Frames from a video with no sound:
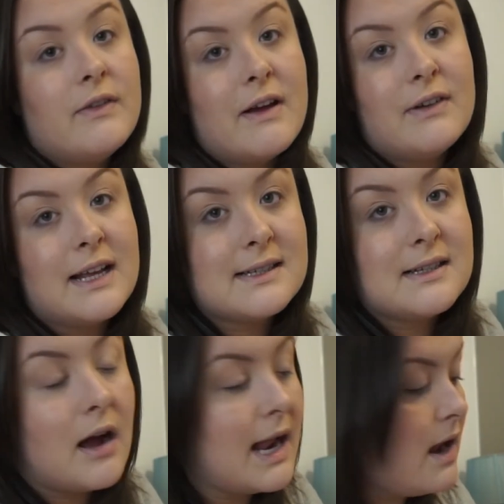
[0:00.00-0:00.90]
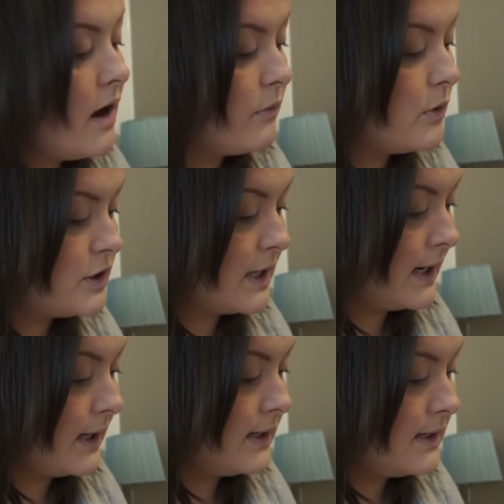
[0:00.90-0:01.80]
Netflix. I love
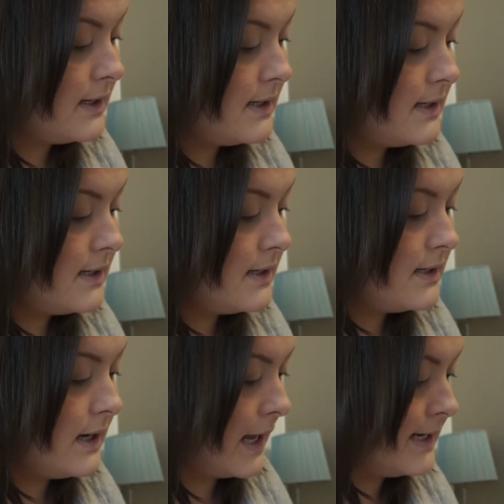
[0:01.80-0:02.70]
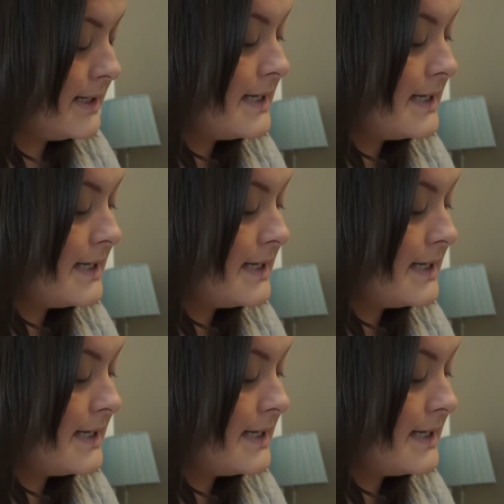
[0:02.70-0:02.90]
watching like